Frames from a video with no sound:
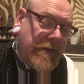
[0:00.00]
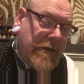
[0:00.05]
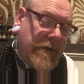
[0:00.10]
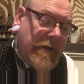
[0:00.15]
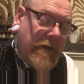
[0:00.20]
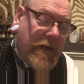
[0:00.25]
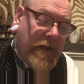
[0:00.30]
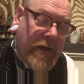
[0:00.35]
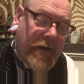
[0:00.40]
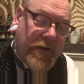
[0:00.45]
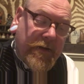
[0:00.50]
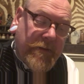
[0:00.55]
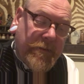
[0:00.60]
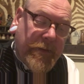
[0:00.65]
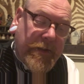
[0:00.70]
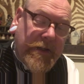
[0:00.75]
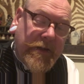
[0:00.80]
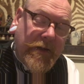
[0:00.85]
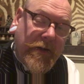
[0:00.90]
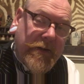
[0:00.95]
Her
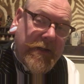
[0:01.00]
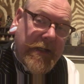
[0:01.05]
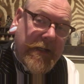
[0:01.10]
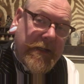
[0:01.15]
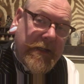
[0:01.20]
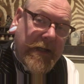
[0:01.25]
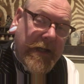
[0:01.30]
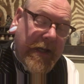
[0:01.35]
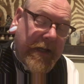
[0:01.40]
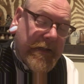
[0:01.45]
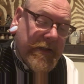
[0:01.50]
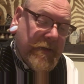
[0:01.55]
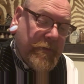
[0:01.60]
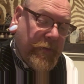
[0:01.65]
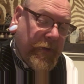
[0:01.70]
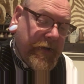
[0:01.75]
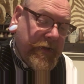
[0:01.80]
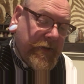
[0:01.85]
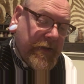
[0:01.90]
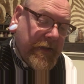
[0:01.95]
husband nodded
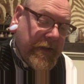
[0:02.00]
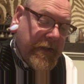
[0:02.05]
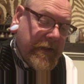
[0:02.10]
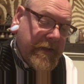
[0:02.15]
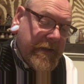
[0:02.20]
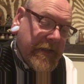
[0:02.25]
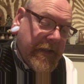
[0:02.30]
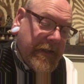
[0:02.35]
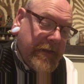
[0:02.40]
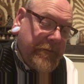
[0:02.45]
expressionlessly.